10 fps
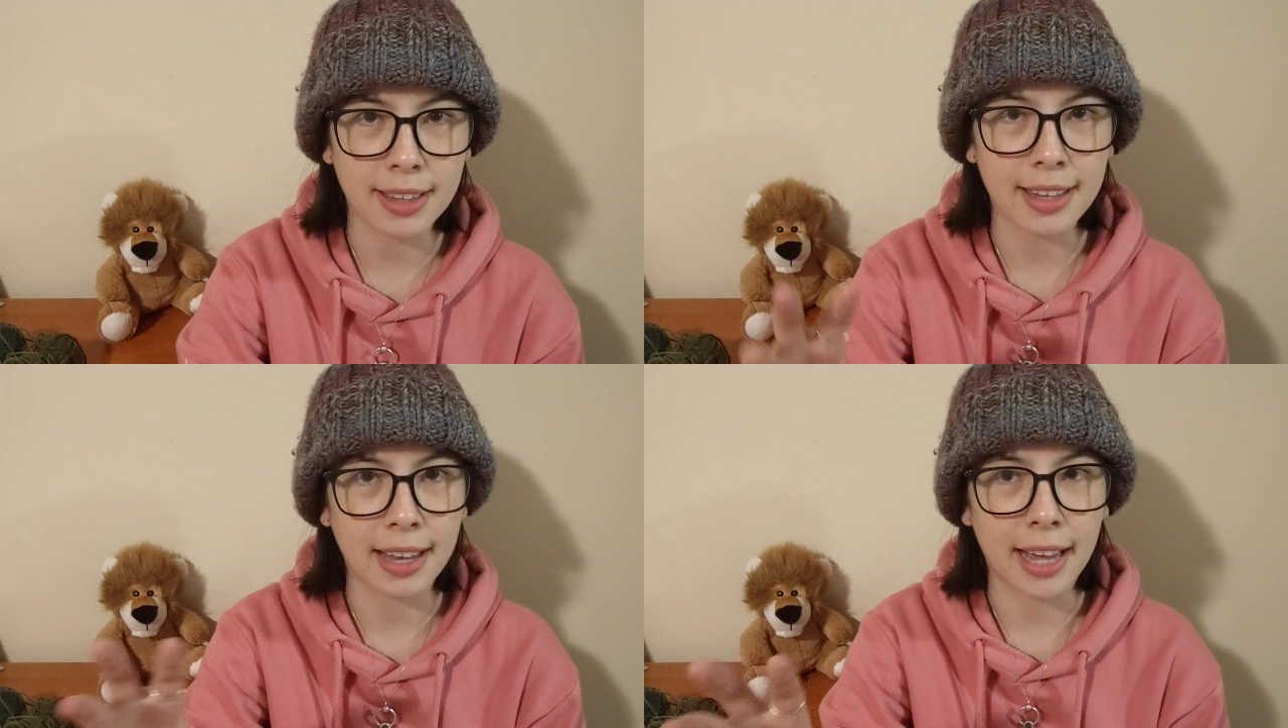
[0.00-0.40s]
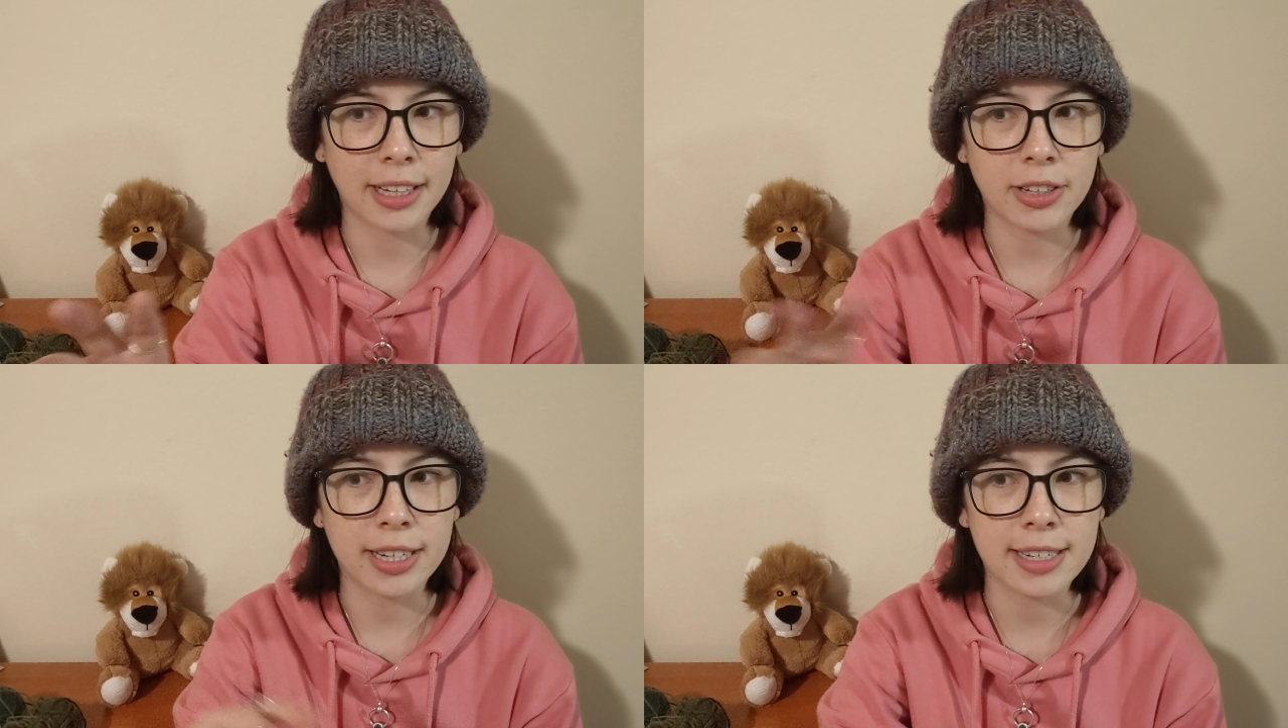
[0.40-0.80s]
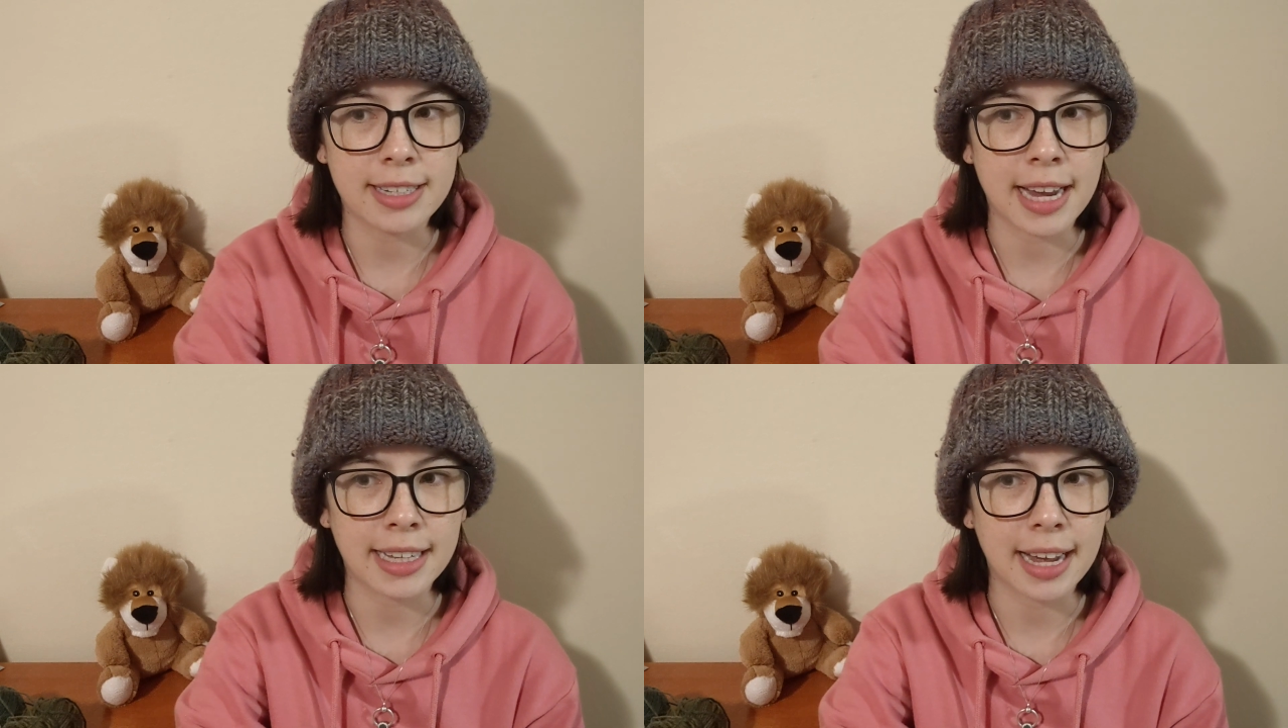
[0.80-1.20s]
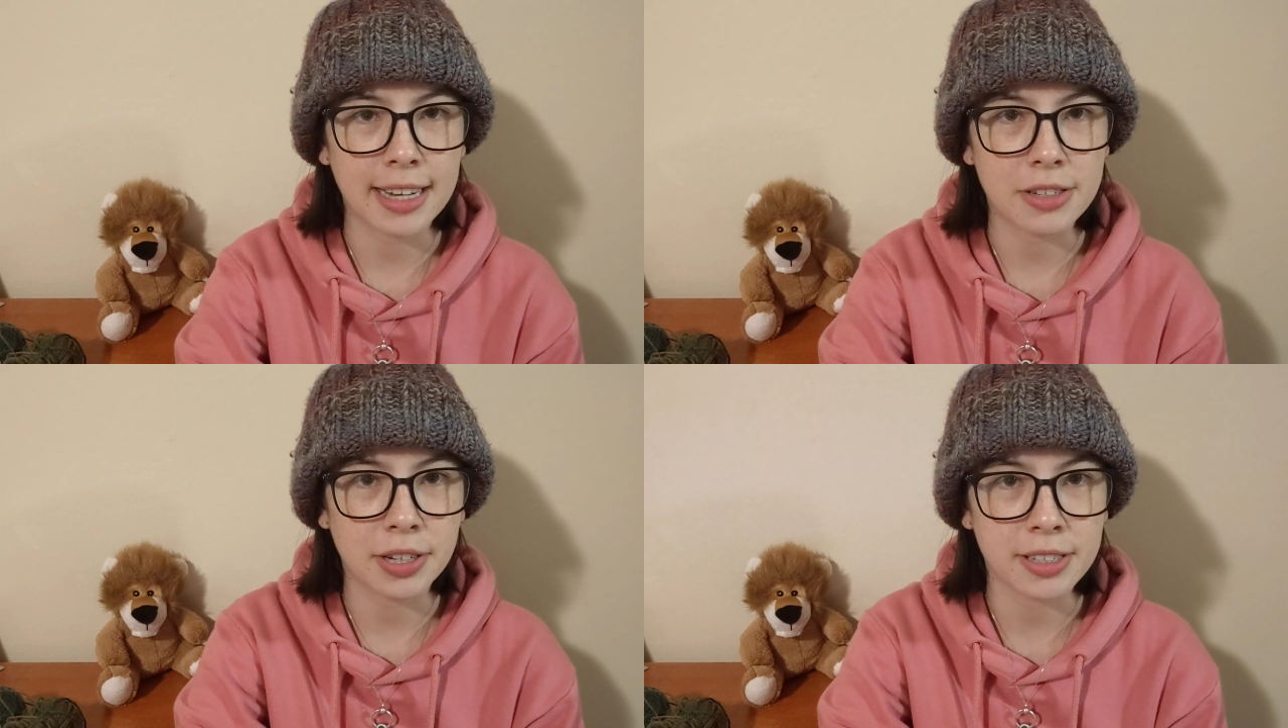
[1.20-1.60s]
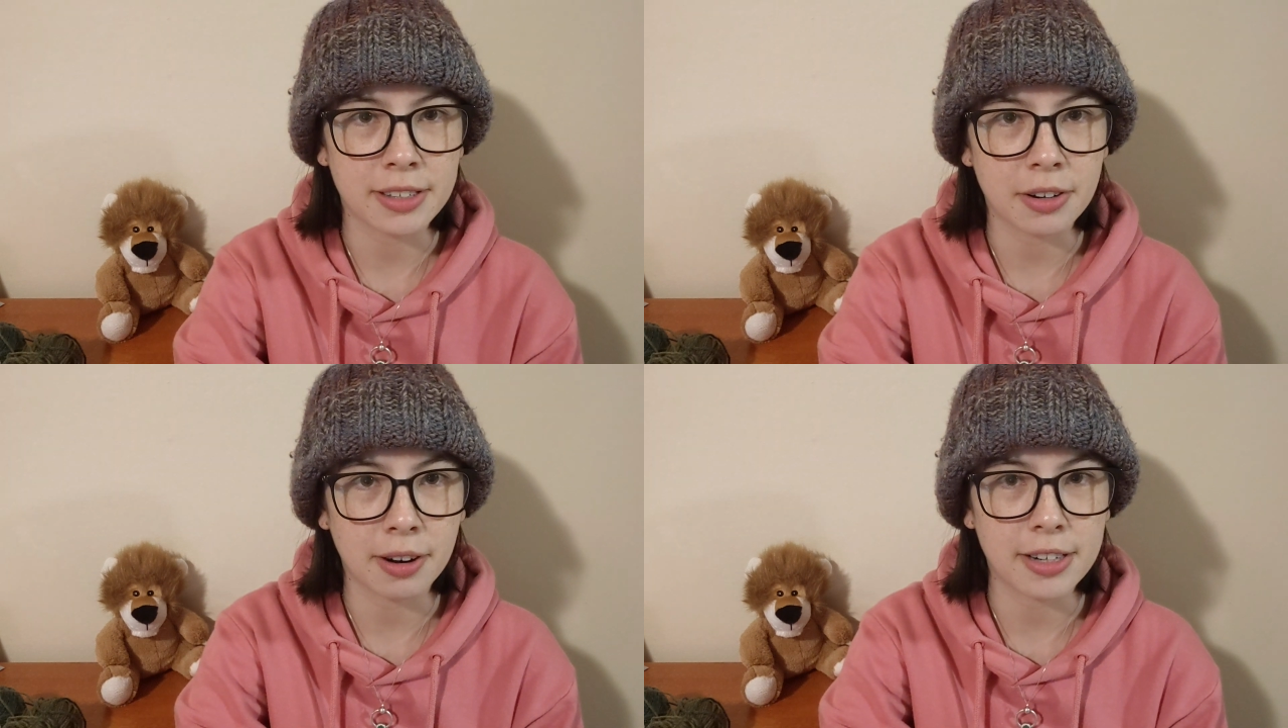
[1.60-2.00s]
then like you need to take that into
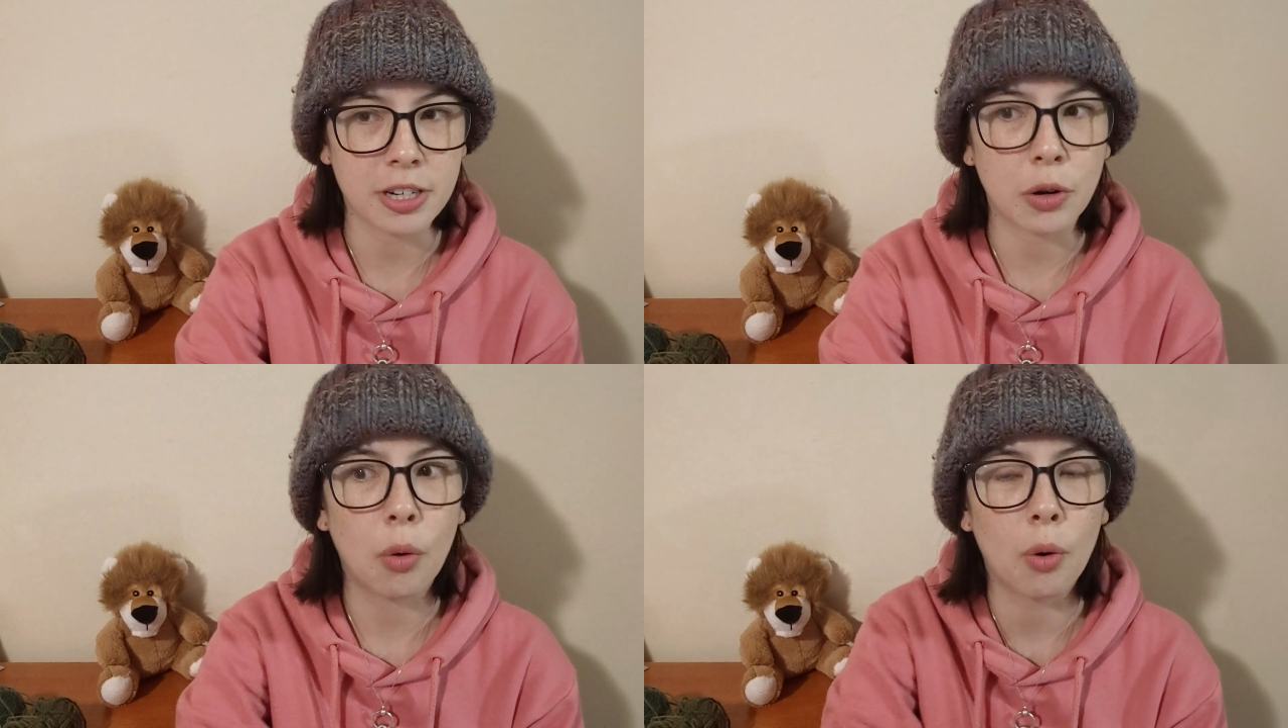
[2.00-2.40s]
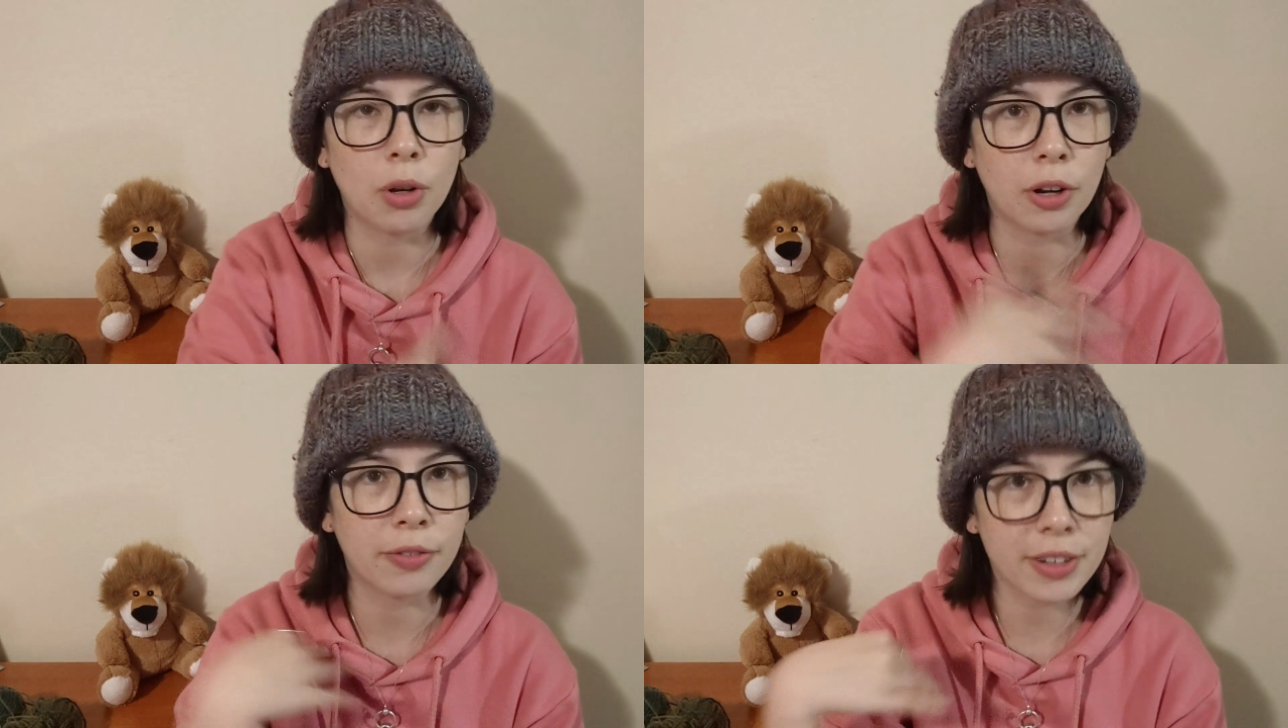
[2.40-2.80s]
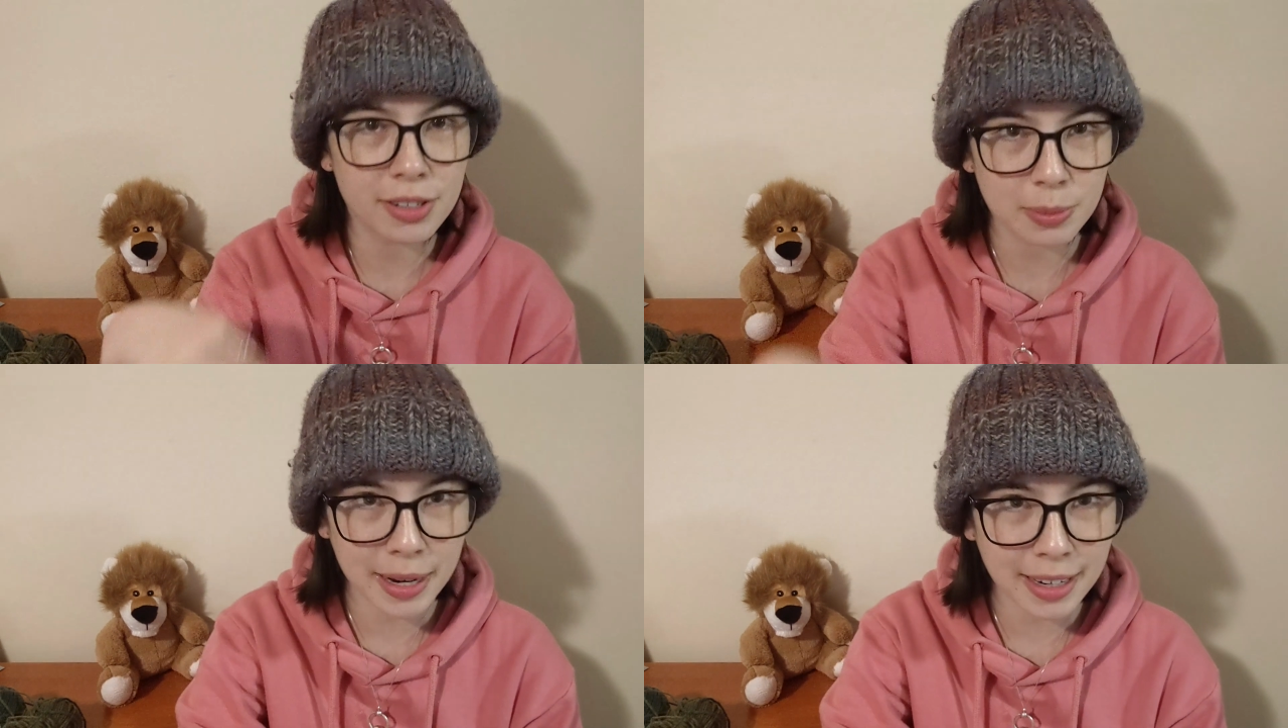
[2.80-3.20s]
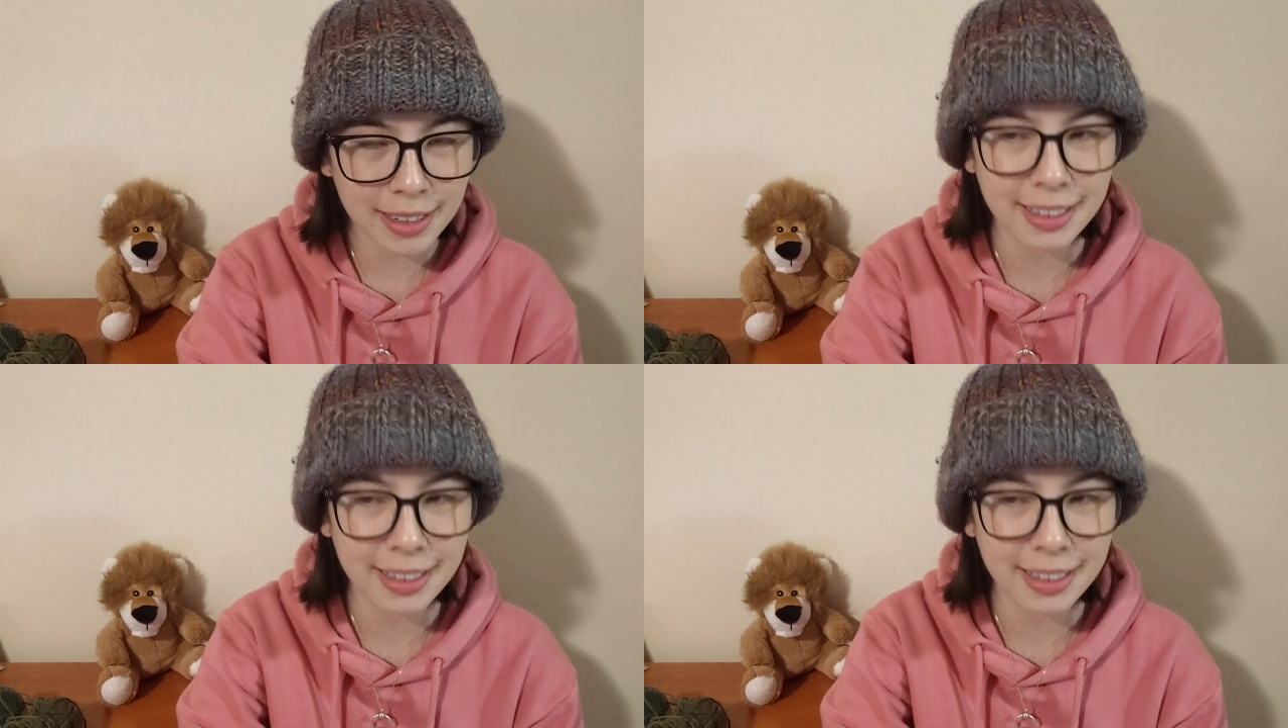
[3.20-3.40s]
consideration all over the sweater,